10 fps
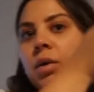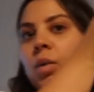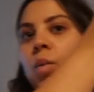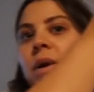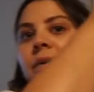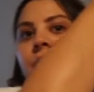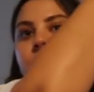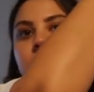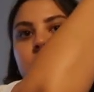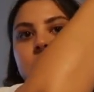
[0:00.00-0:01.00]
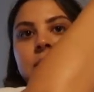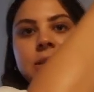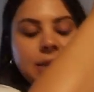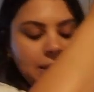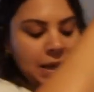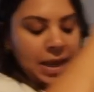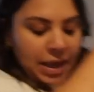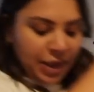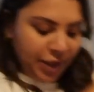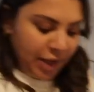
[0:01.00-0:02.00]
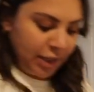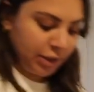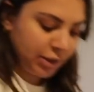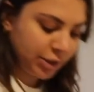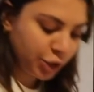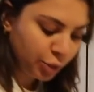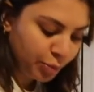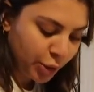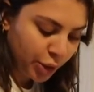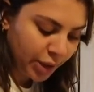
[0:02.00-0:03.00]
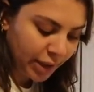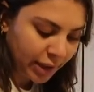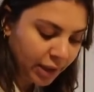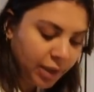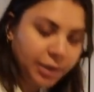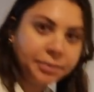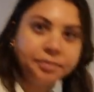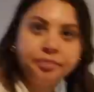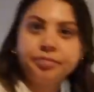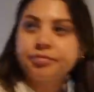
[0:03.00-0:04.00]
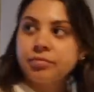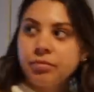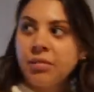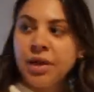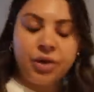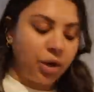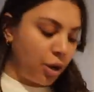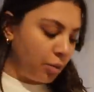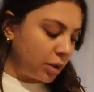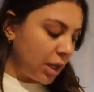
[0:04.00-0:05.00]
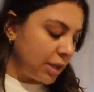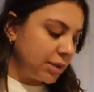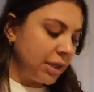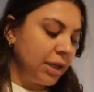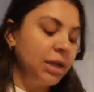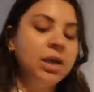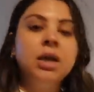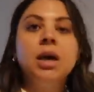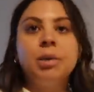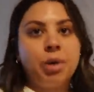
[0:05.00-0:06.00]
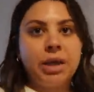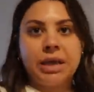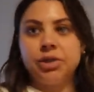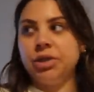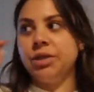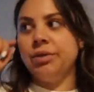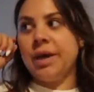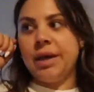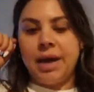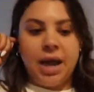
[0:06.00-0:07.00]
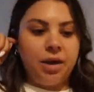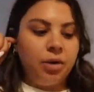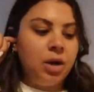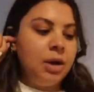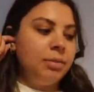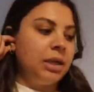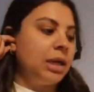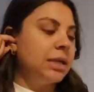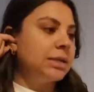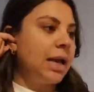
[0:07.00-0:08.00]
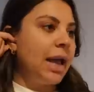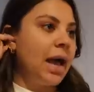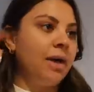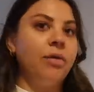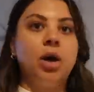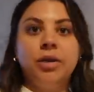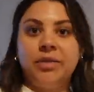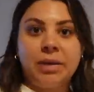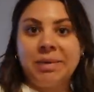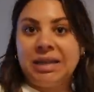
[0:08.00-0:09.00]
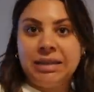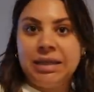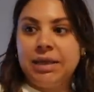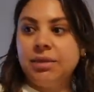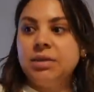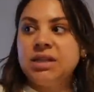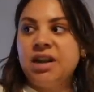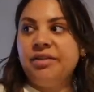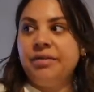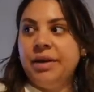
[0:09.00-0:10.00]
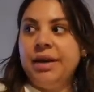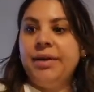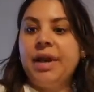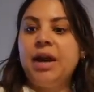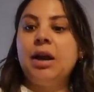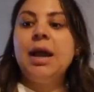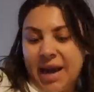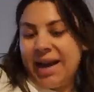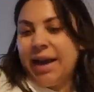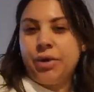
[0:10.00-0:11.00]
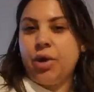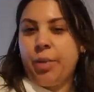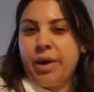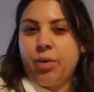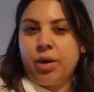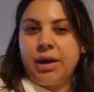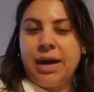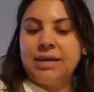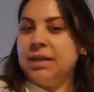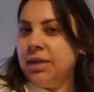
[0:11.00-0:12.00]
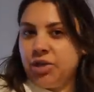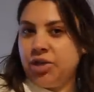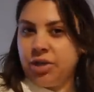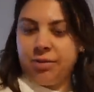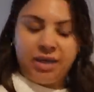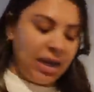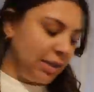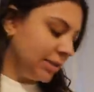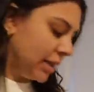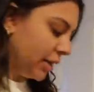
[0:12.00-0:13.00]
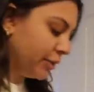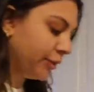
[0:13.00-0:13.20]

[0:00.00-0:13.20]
one of these things to put in the coat closet. Probably actually do that now because I have all of like my cleaning stuff in there and I have no way to organize it. It's just all been kind of sitting on the